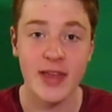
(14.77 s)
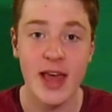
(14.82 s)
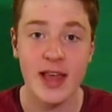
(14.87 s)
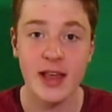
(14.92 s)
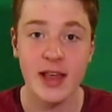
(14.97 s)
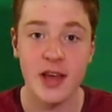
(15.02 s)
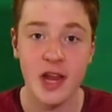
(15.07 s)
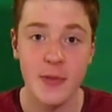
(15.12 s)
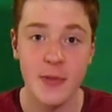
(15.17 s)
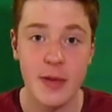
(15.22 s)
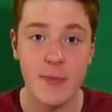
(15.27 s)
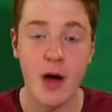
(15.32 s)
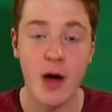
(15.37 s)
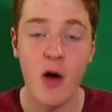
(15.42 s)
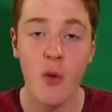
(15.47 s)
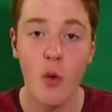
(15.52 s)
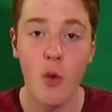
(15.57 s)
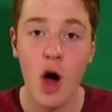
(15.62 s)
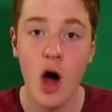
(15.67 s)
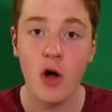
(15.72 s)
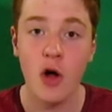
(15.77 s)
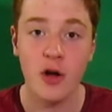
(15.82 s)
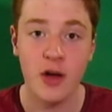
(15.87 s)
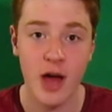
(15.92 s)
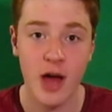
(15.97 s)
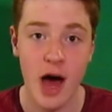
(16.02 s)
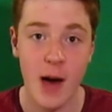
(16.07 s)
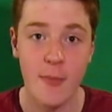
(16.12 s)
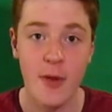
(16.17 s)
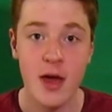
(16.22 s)
This is going to be my World
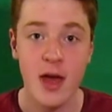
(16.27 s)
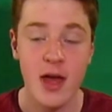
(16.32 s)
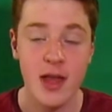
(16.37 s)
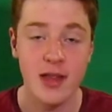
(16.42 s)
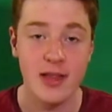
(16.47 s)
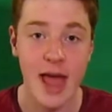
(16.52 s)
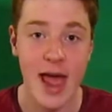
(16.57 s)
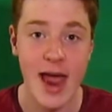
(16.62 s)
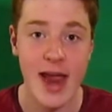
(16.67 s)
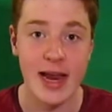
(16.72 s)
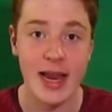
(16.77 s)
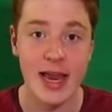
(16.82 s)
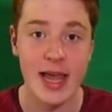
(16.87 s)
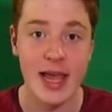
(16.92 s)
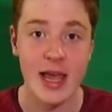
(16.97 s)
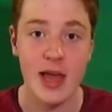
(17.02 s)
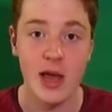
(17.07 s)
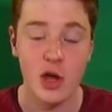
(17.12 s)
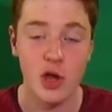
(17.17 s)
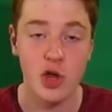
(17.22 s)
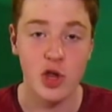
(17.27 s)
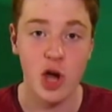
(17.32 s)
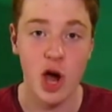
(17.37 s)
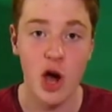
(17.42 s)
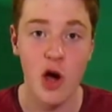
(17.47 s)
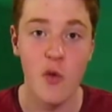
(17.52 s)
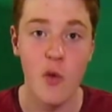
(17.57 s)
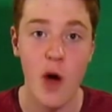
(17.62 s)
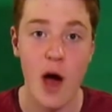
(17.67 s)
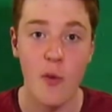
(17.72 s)
Cup Daily
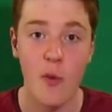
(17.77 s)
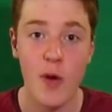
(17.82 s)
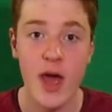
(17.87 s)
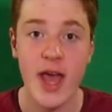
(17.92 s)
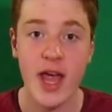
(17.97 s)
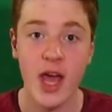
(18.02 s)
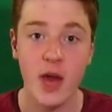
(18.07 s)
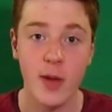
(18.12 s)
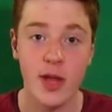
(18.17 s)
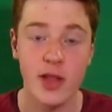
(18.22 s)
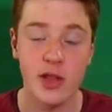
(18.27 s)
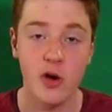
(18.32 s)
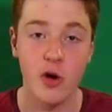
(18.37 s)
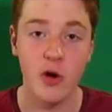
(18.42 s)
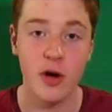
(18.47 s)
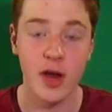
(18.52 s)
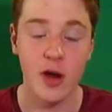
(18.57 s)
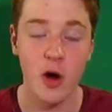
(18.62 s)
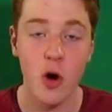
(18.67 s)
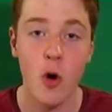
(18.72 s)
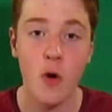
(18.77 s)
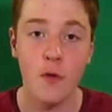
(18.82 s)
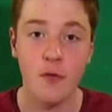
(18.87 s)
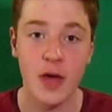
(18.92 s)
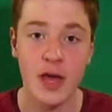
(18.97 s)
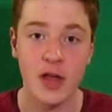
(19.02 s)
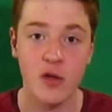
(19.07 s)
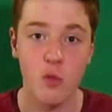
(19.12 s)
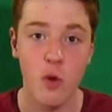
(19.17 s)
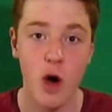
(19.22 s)
show, where we're going to be talking all
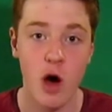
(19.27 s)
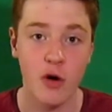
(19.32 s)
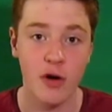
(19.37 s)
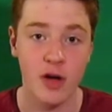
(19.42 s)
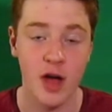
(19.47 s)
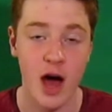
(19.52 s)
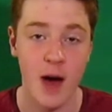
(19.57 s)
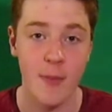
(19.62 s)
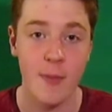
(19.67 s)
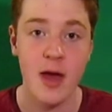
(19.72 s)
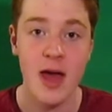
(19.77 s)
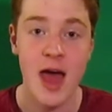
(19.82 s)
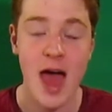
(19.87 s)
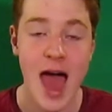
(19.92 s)
things World Cup